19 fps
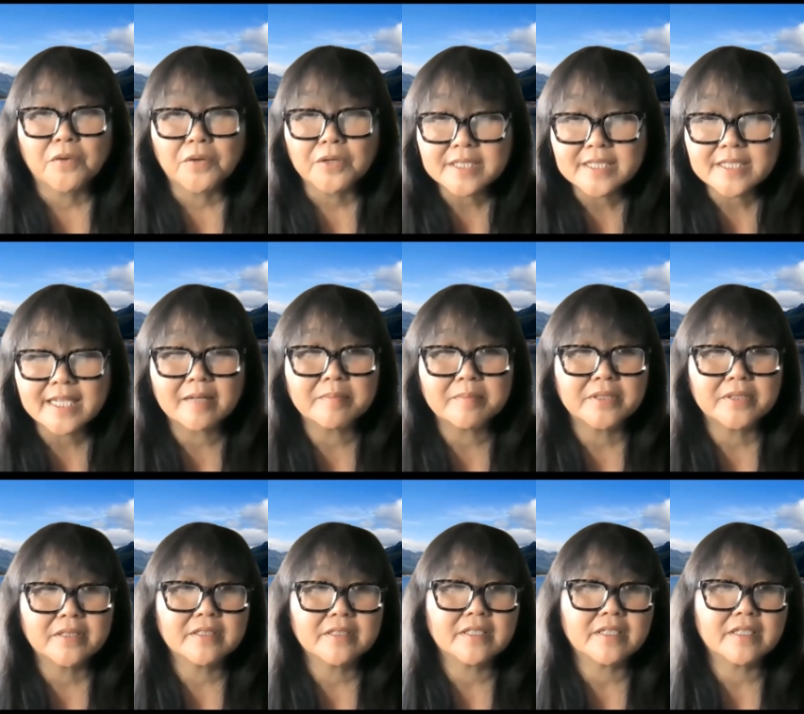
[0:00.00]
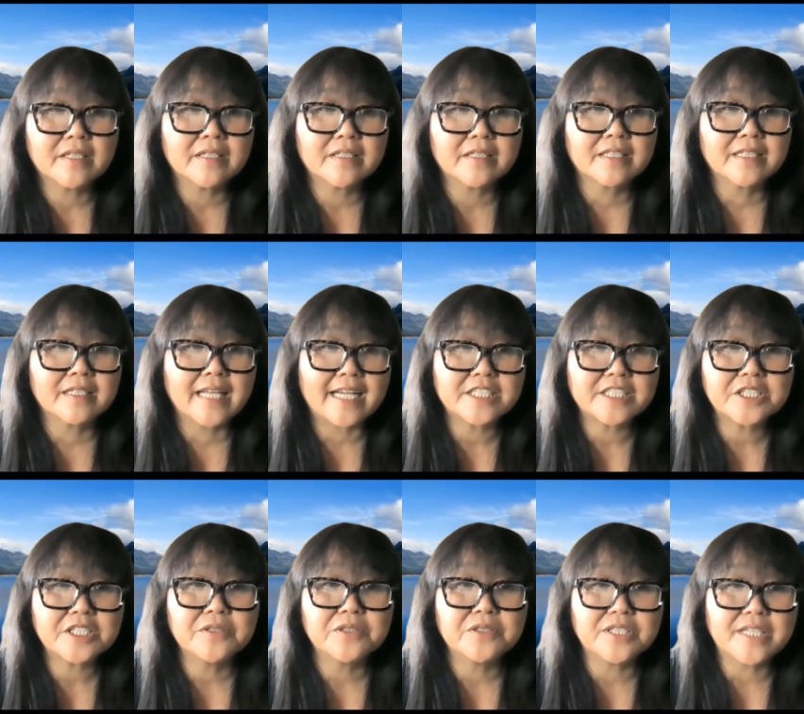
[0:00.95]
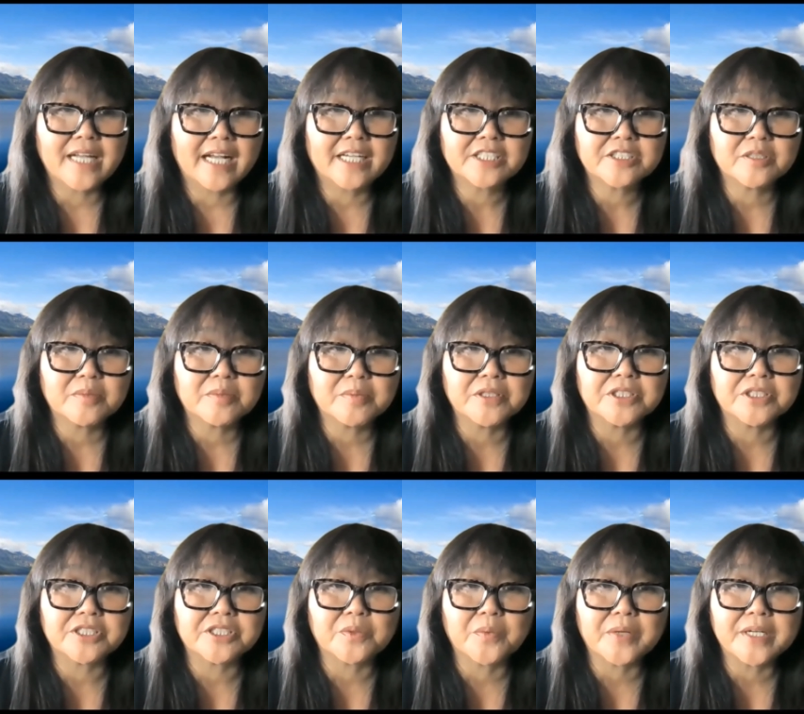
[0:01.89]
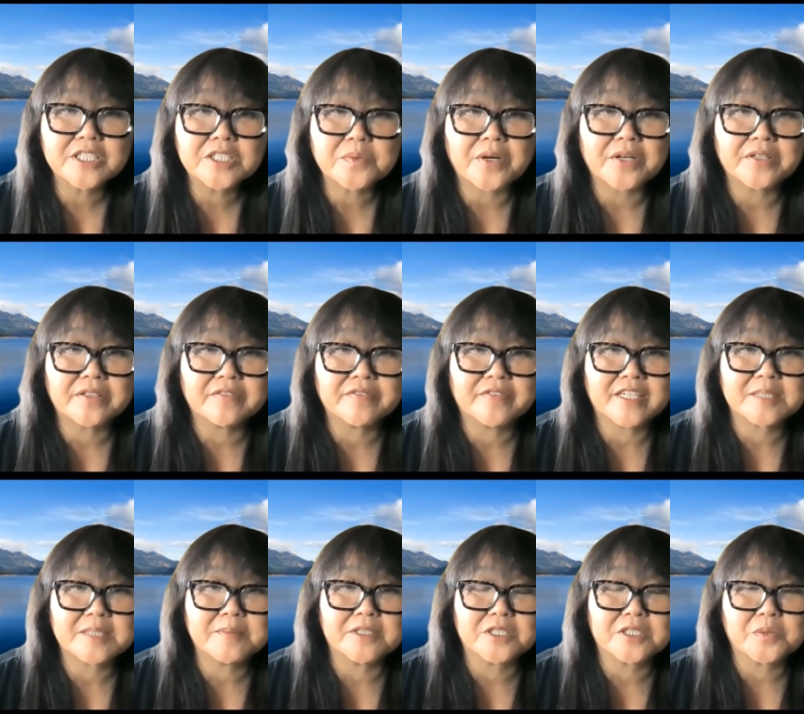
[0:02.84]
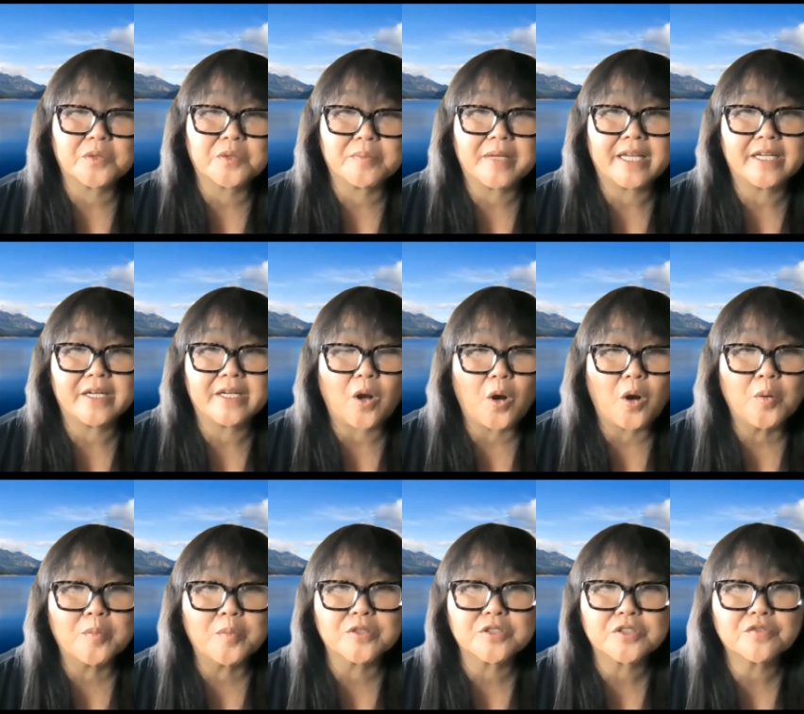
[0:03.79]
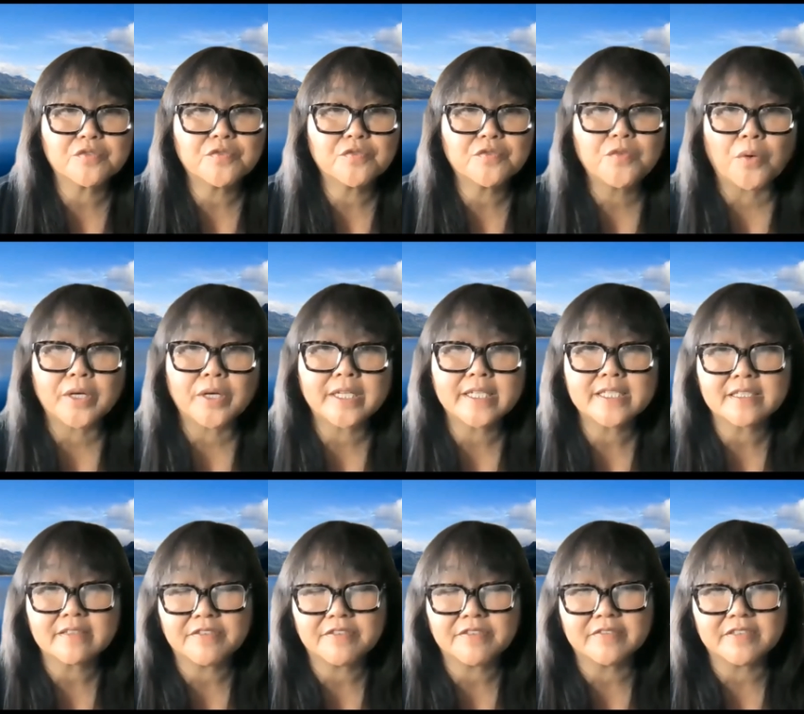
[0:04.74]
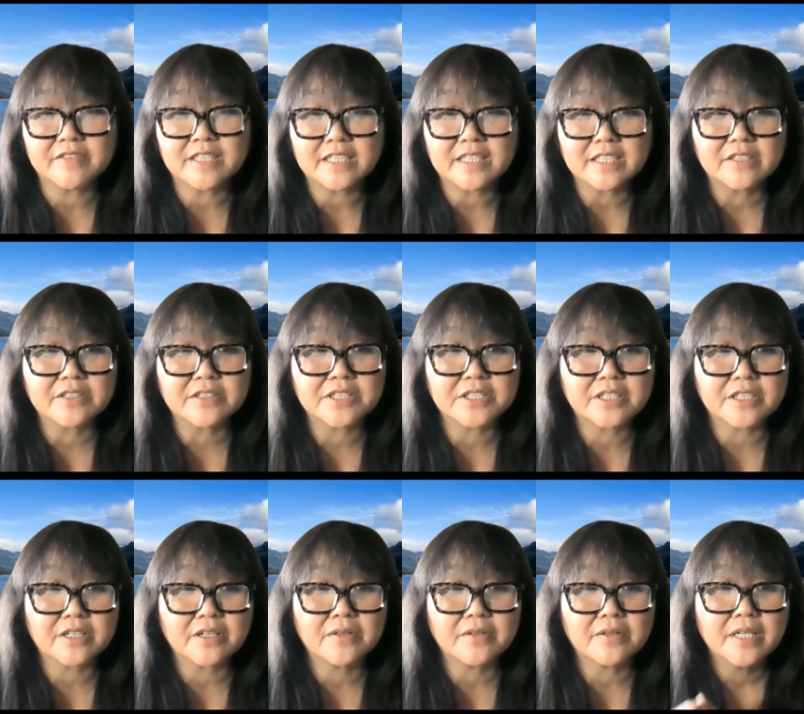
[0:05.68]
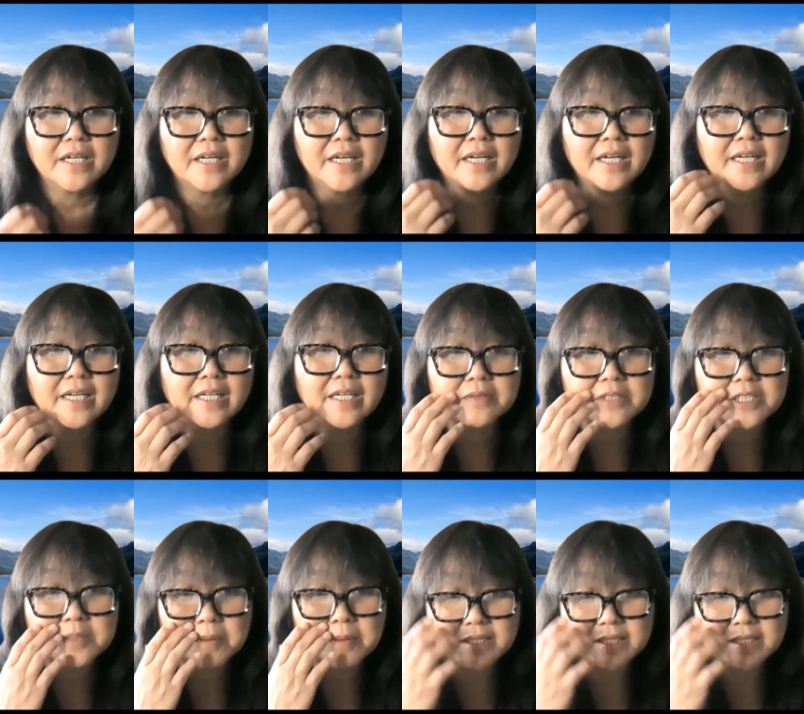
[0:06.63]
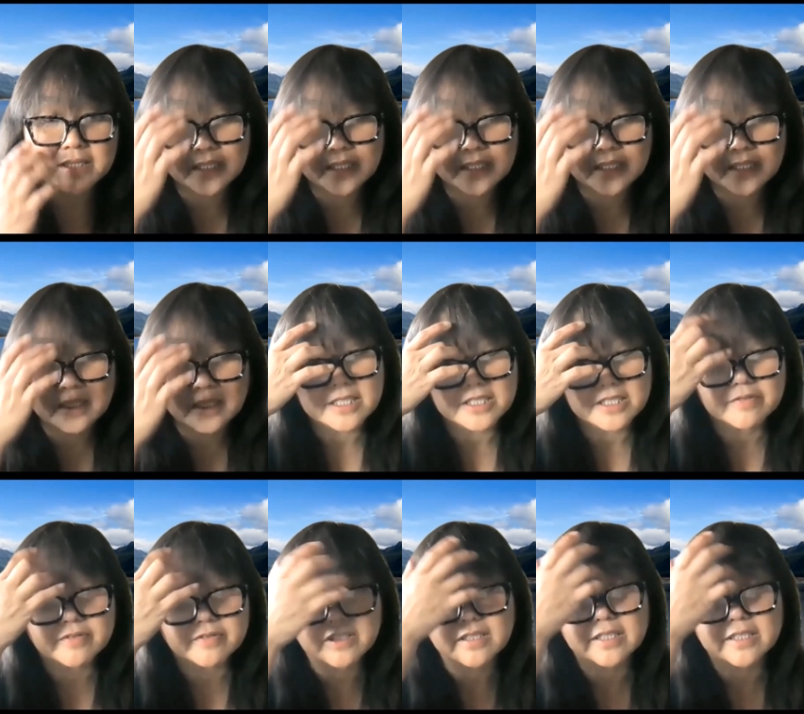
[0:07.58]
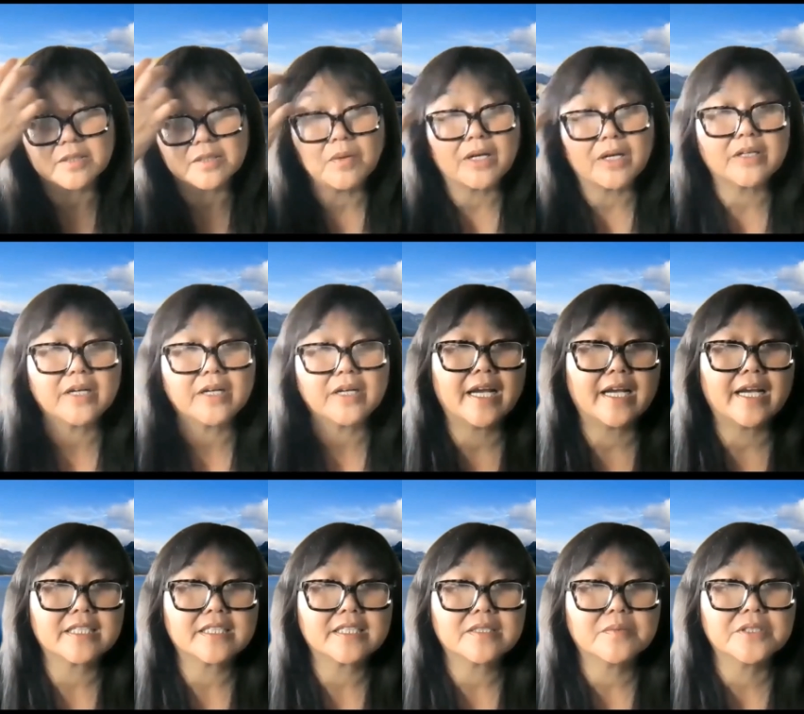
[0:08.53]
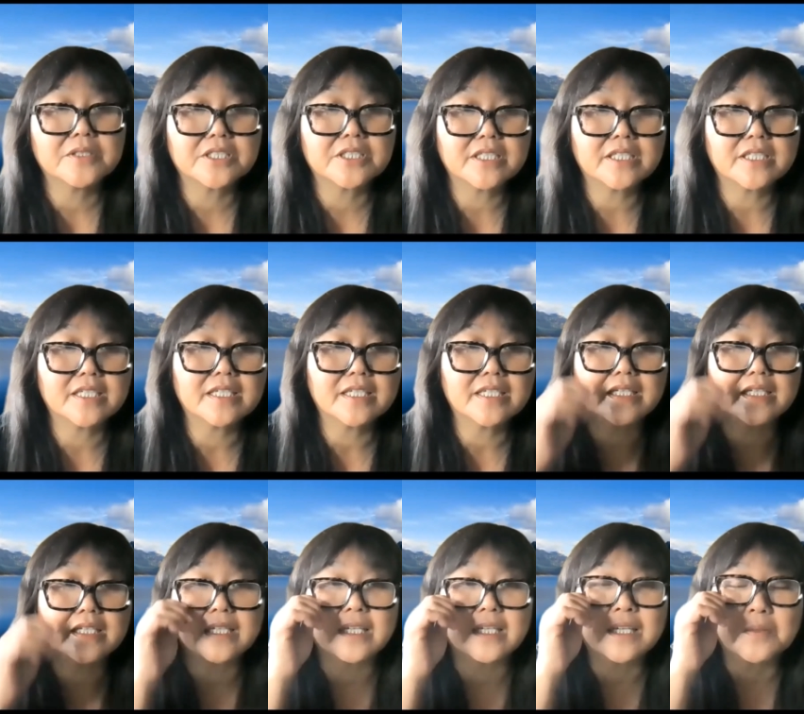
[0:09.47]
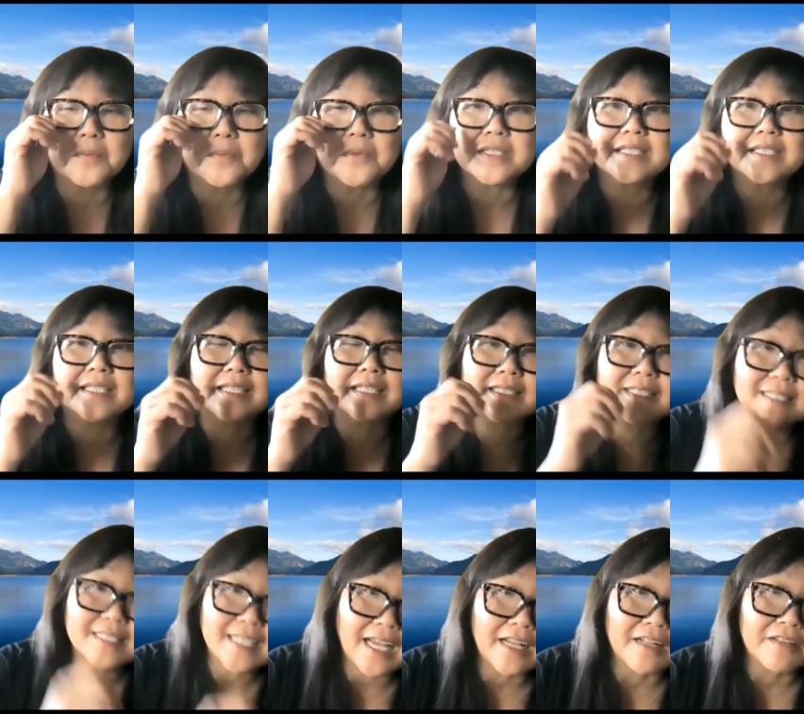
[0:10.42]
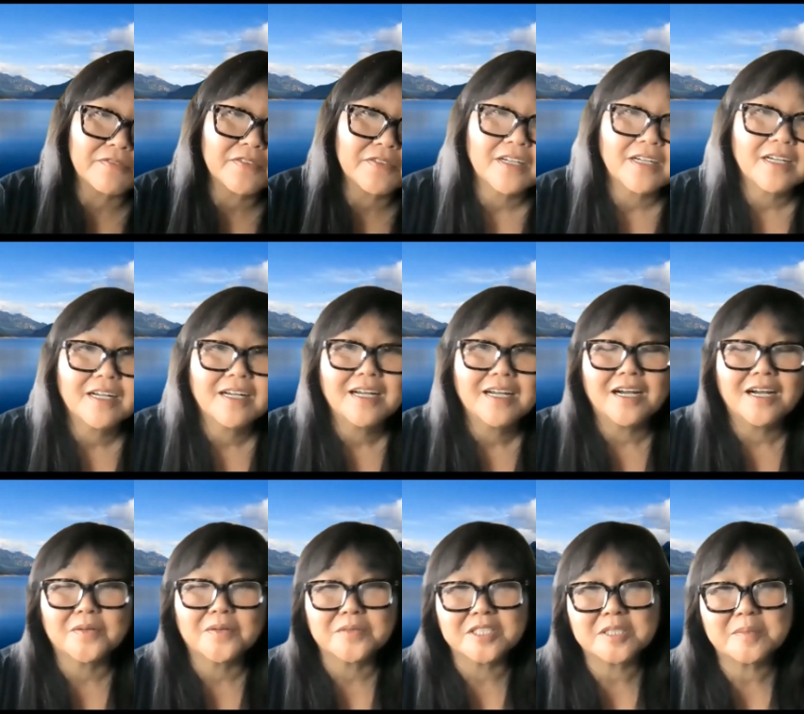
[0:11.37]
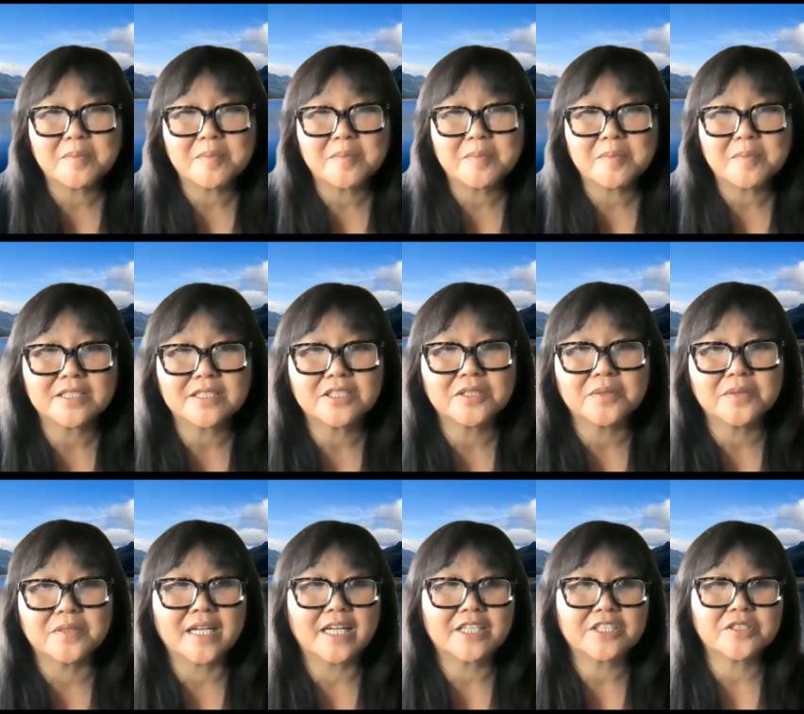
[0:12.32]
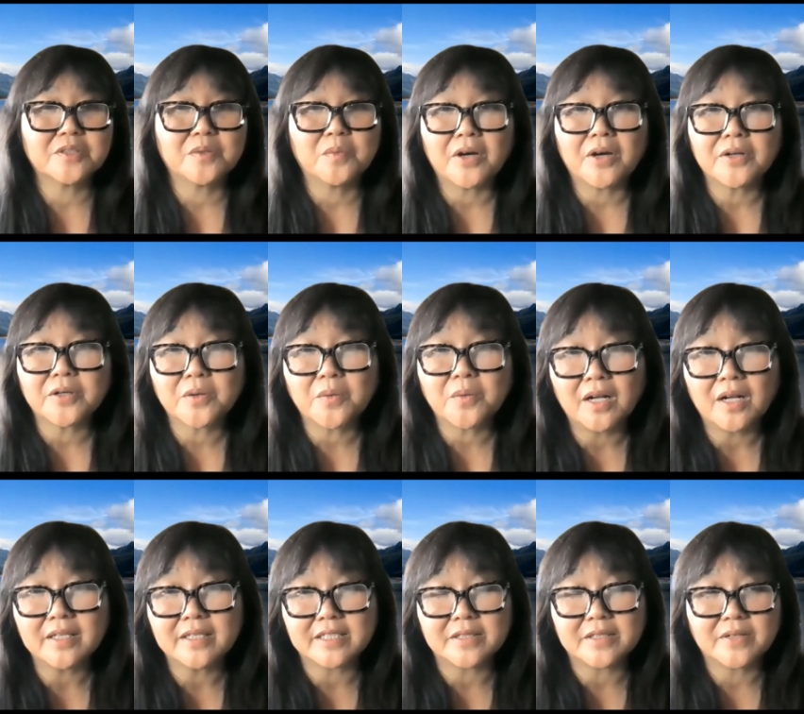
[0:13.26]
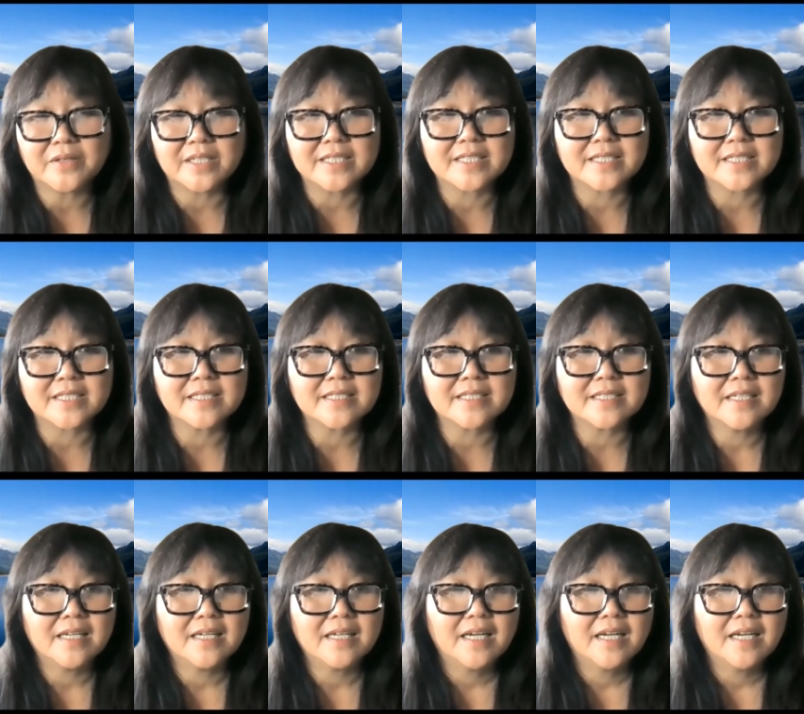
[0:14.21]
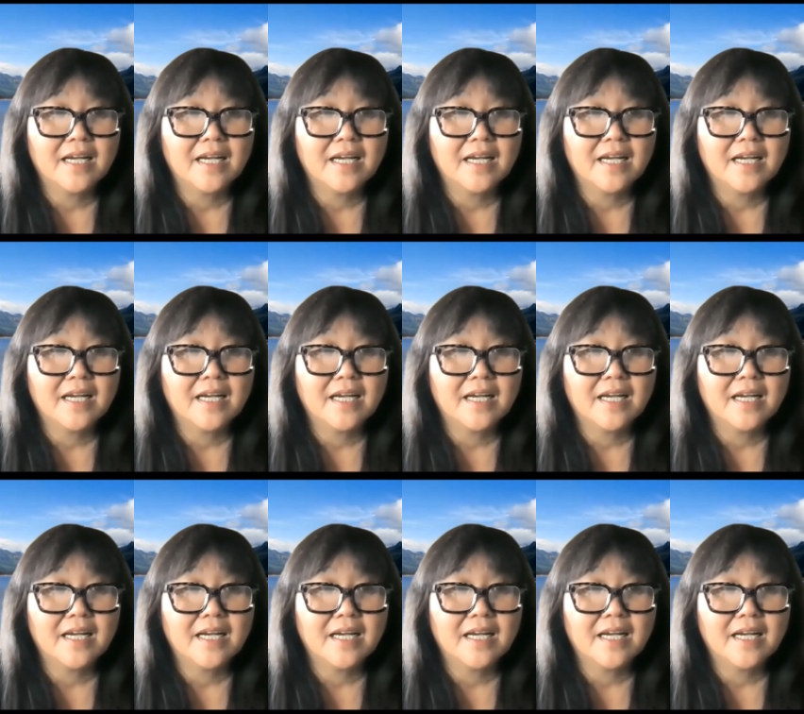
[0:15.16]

For example, the last huge national push in wastewater investments were made almost 40 to 50 years ago in response to the passage of the Clean Water Act, which was itself a response to a national water quality crisis.